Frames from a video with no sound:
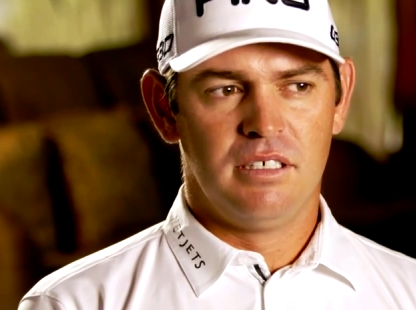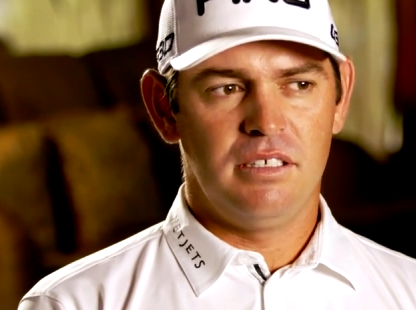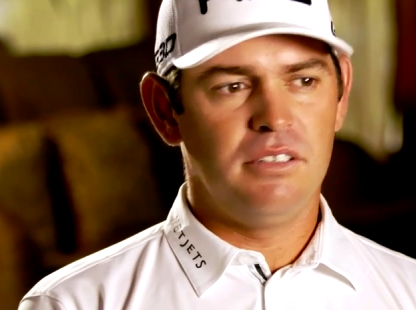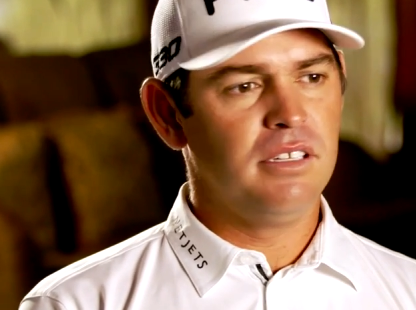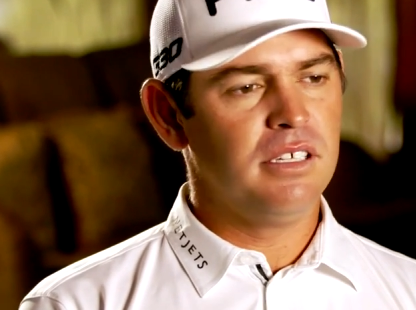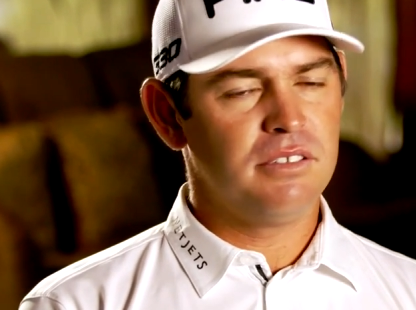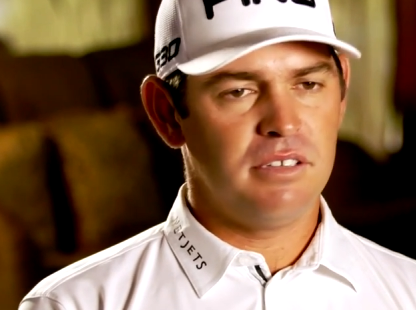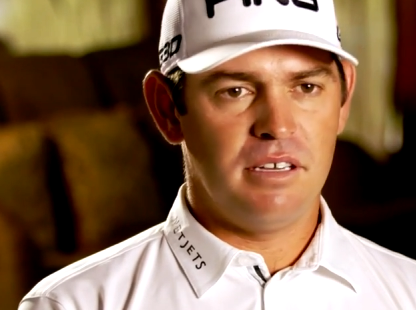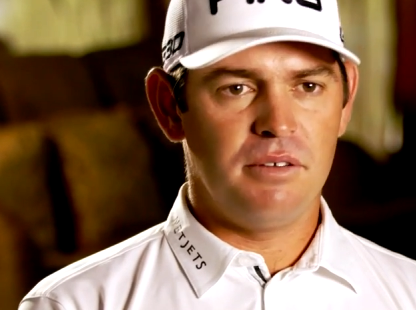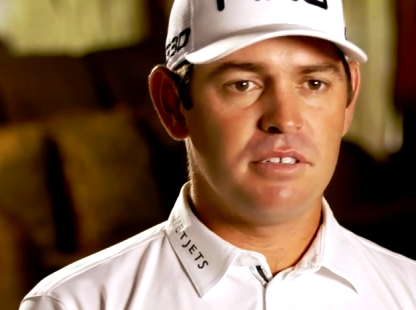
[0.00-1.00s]
You need
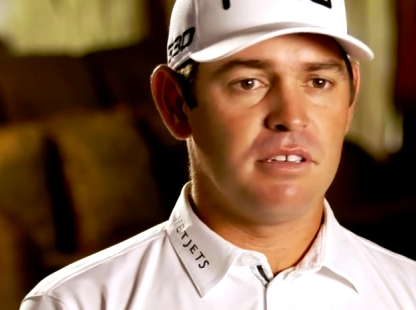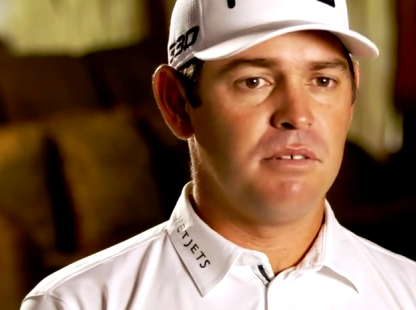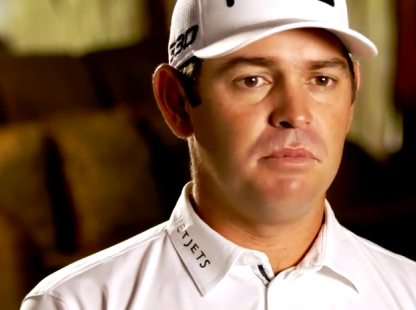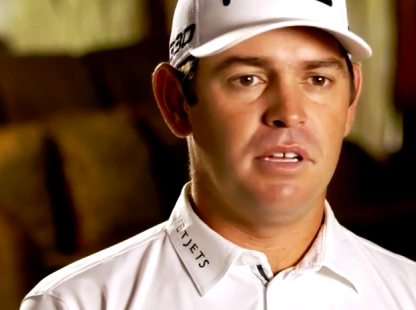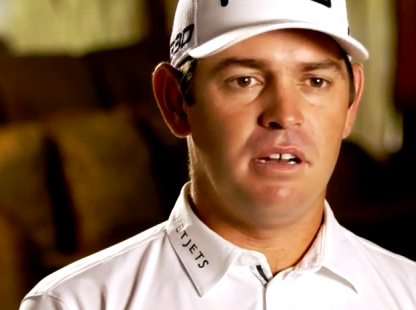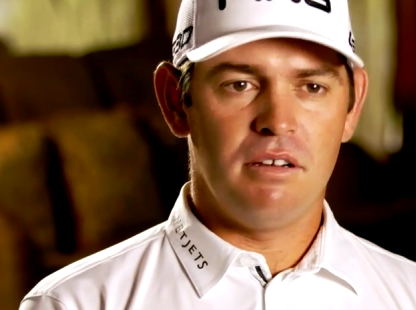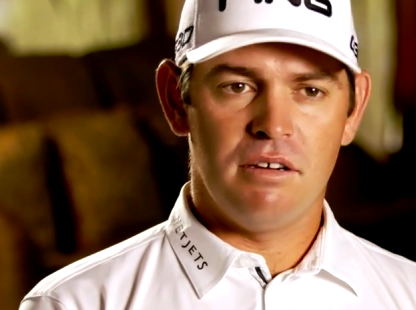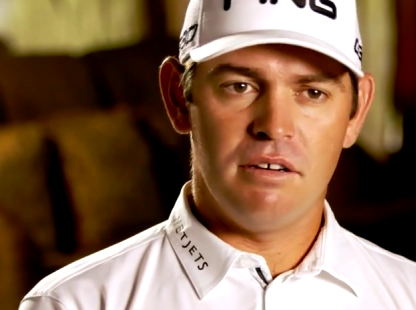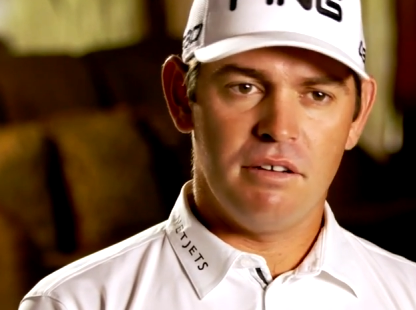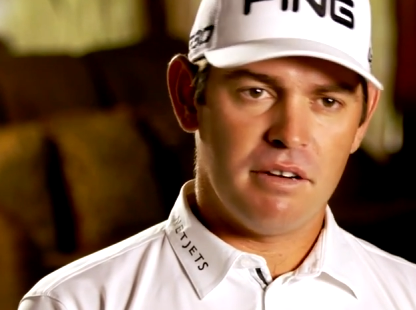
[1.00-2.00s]
to know it's going to be a
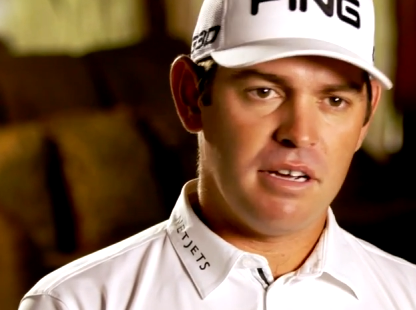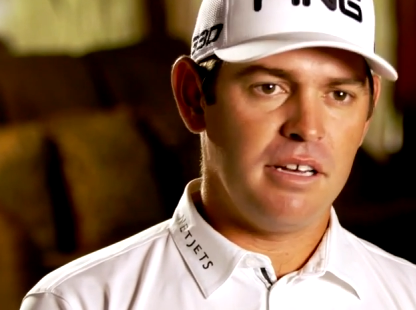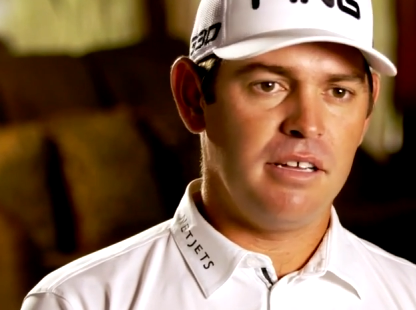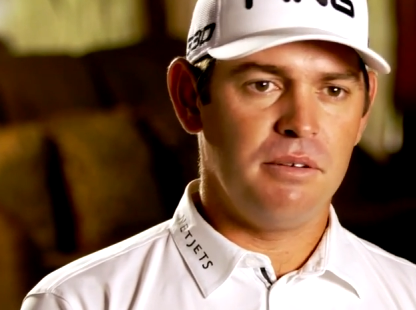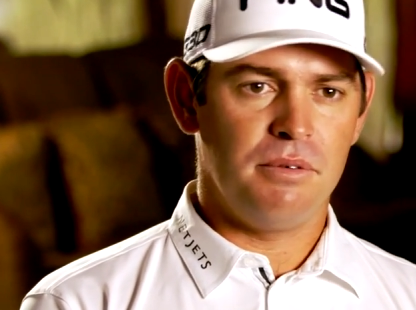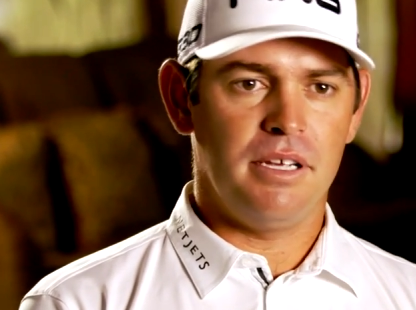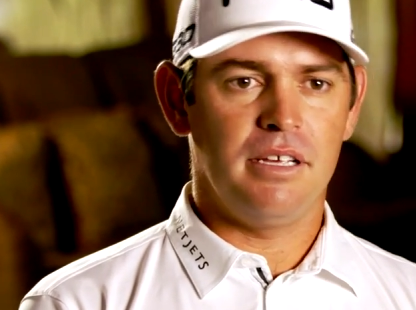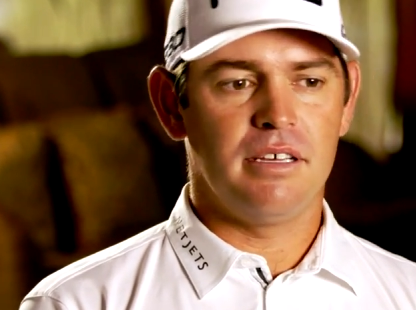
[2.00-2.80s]
long, grinding week.